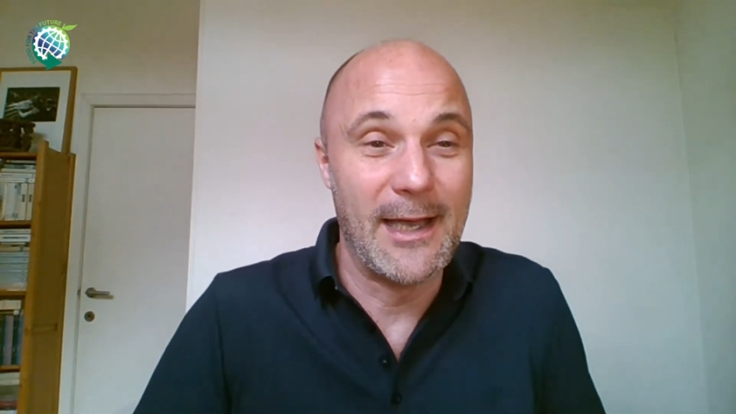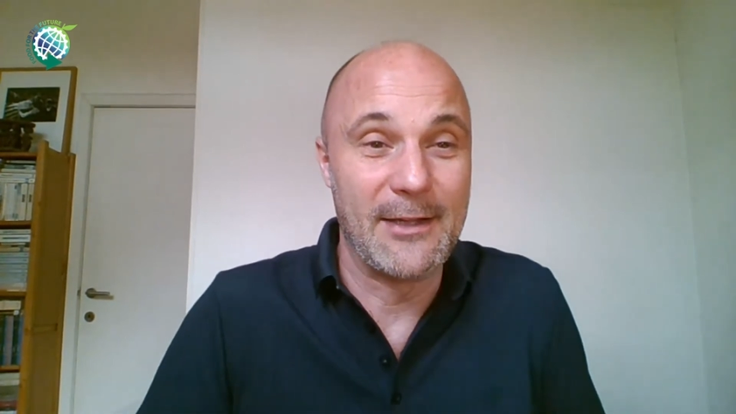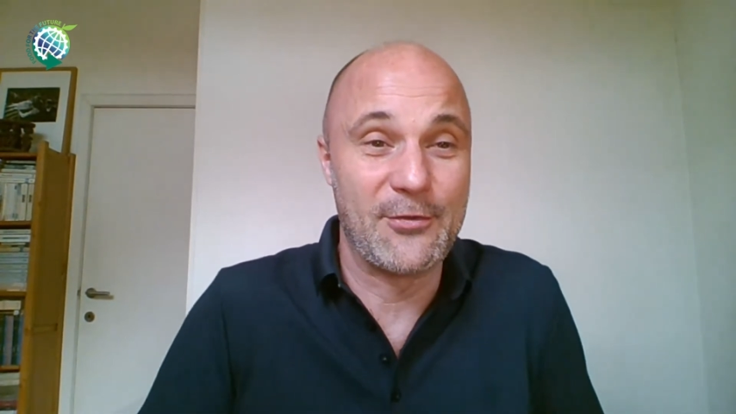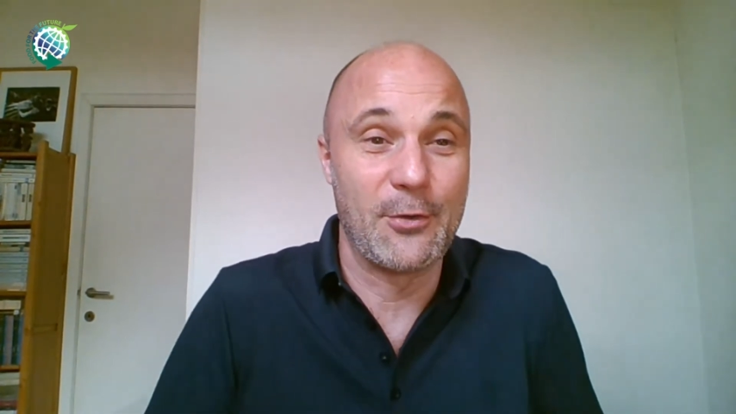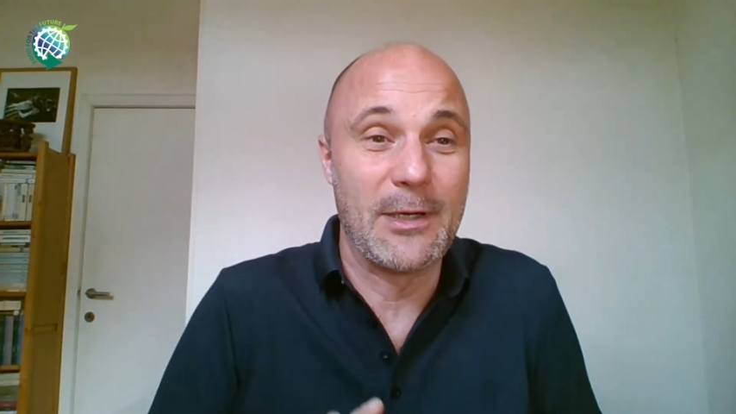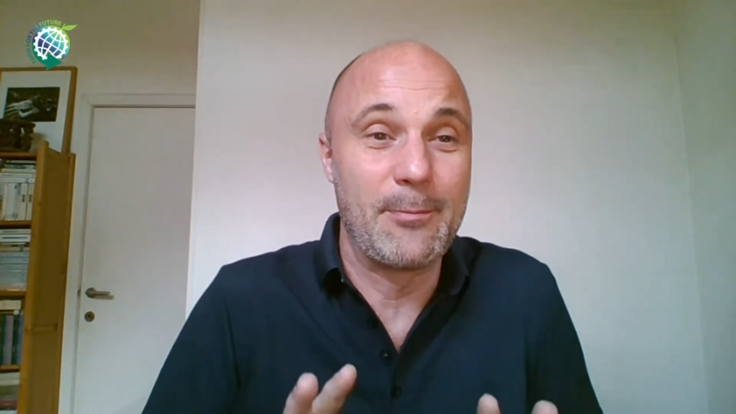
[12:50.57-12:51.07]

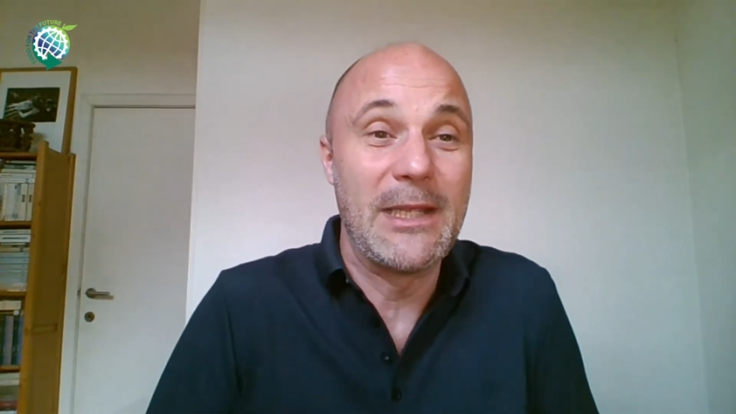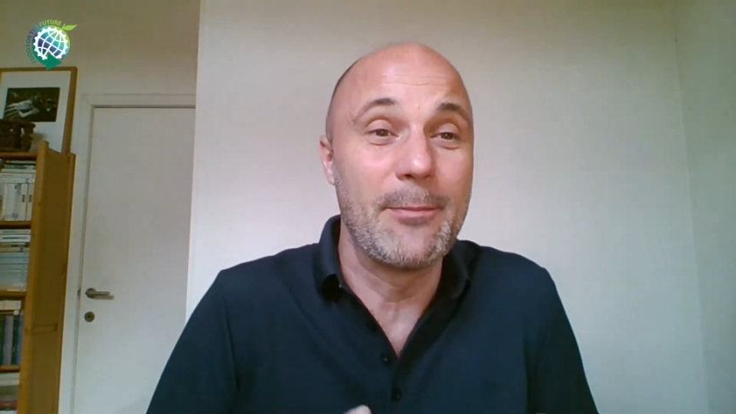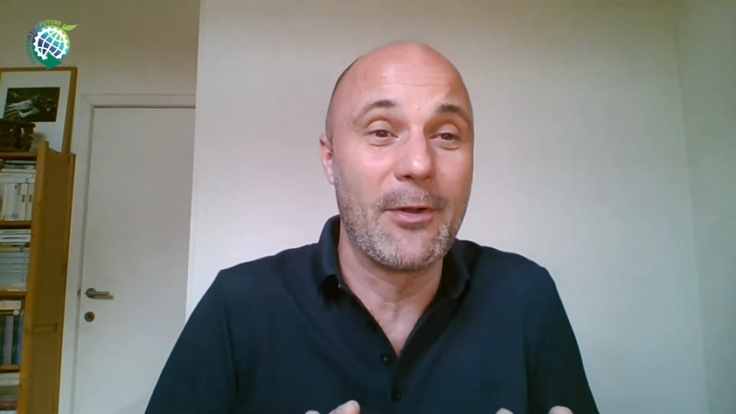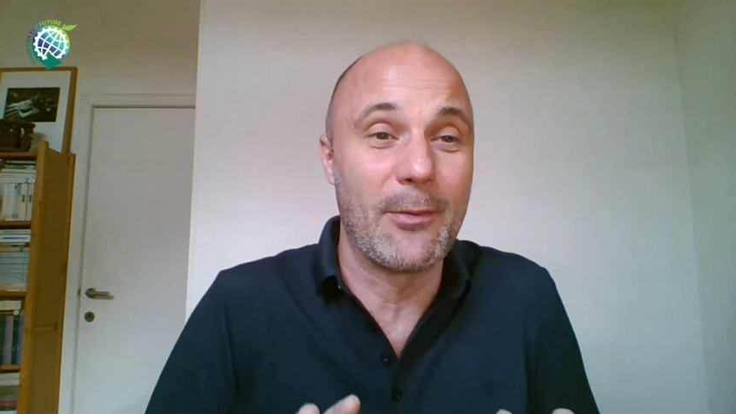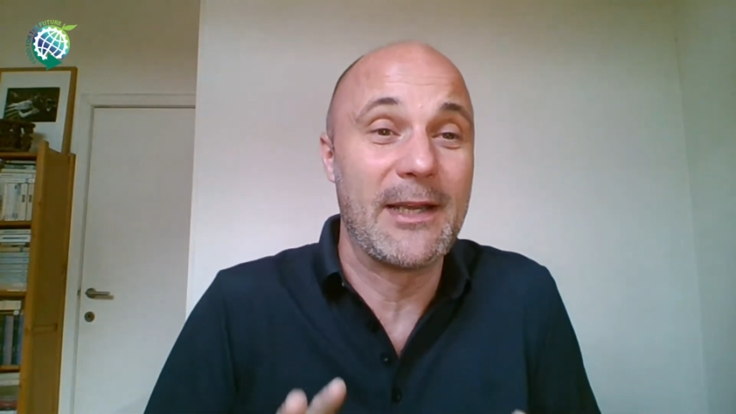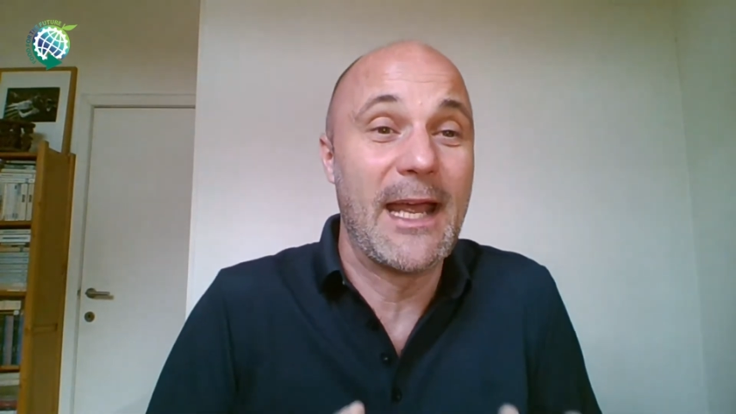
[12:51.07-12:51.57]
And so when
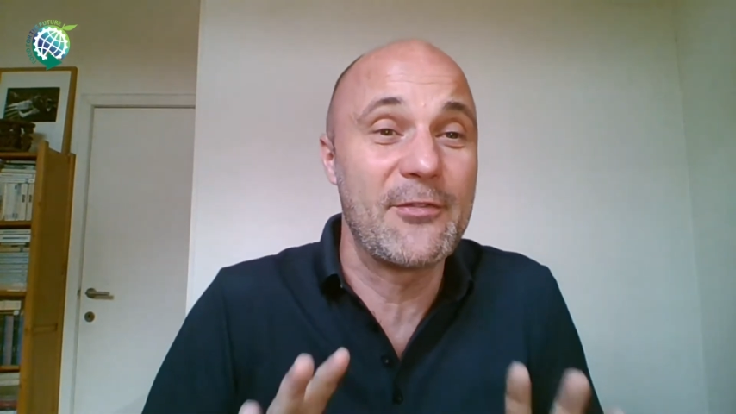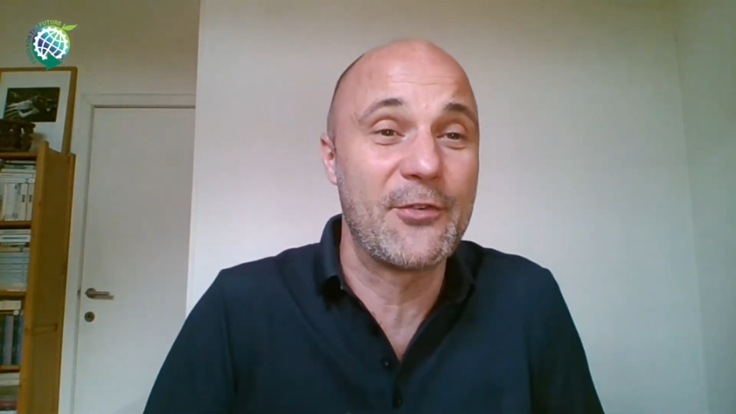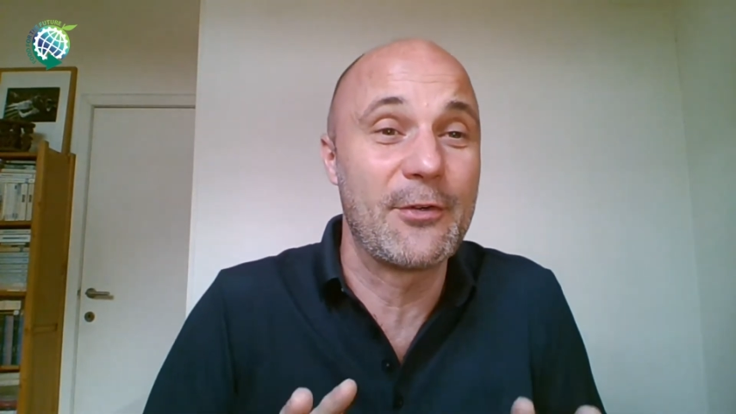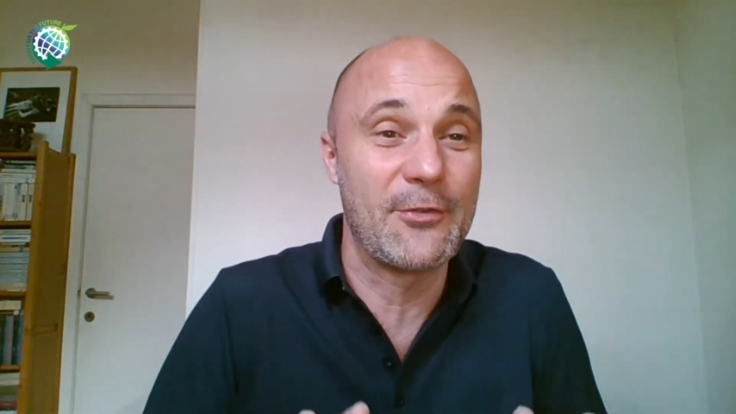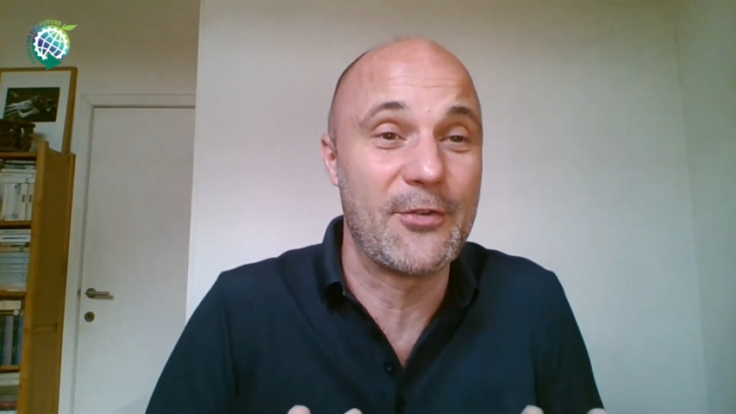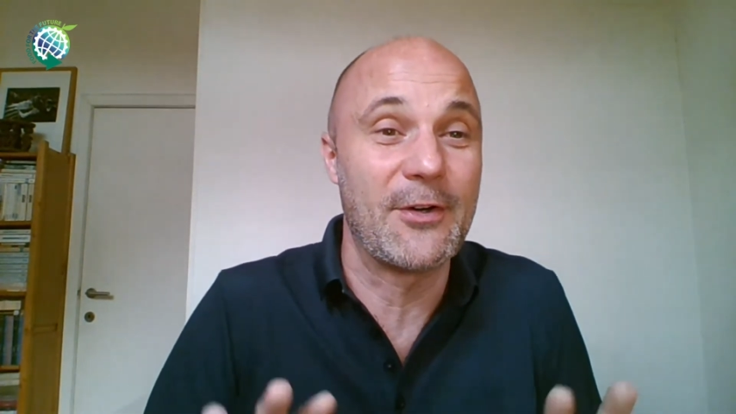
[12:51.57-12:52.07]

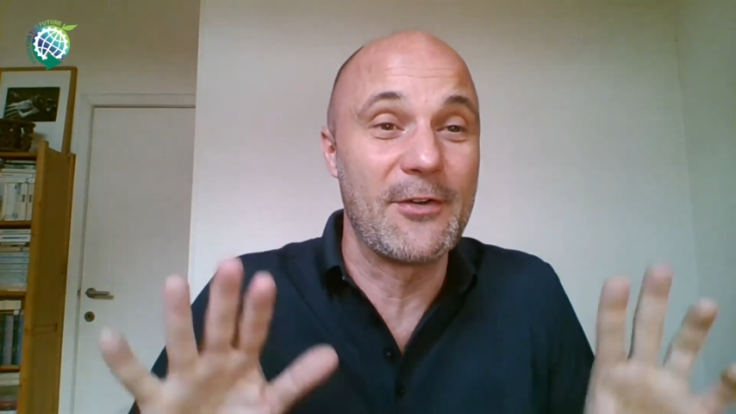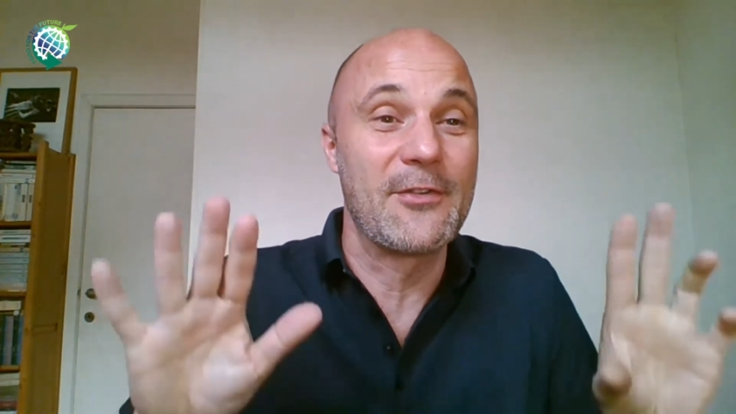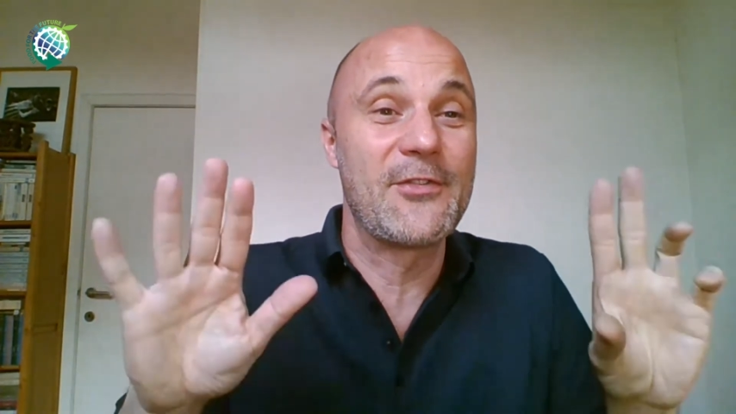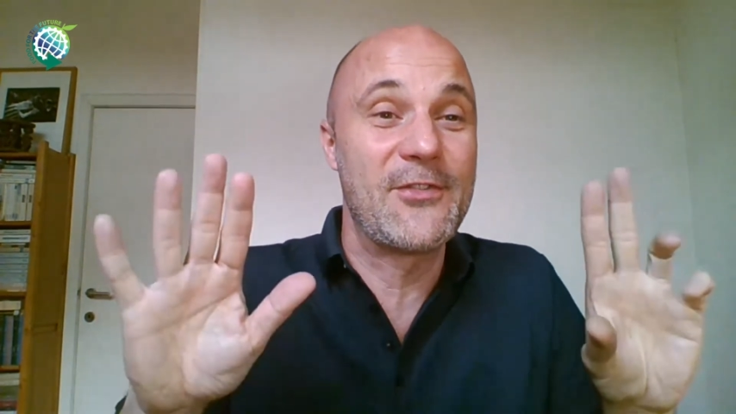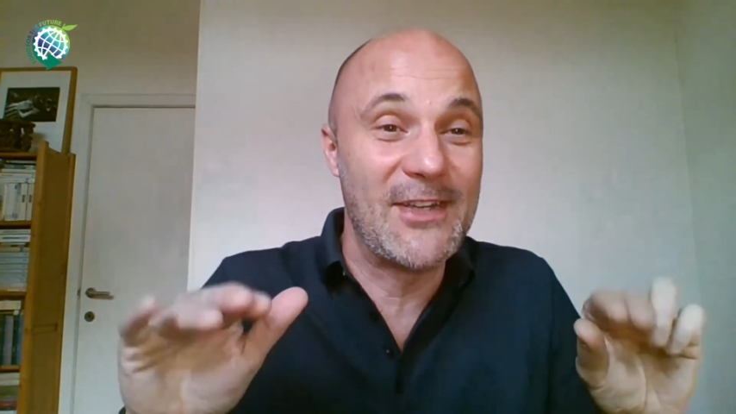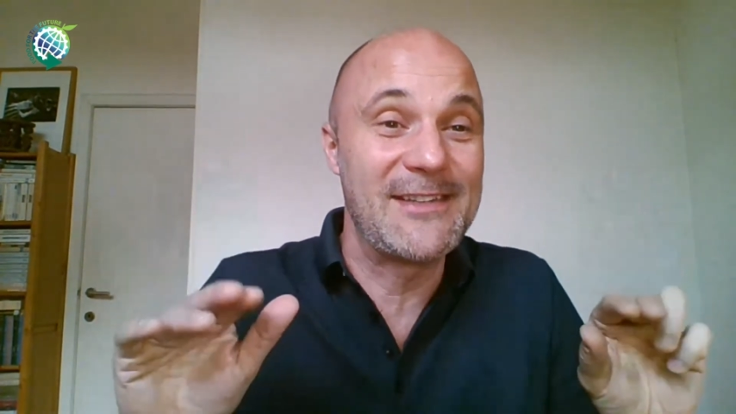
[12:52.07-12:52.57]
astronauts are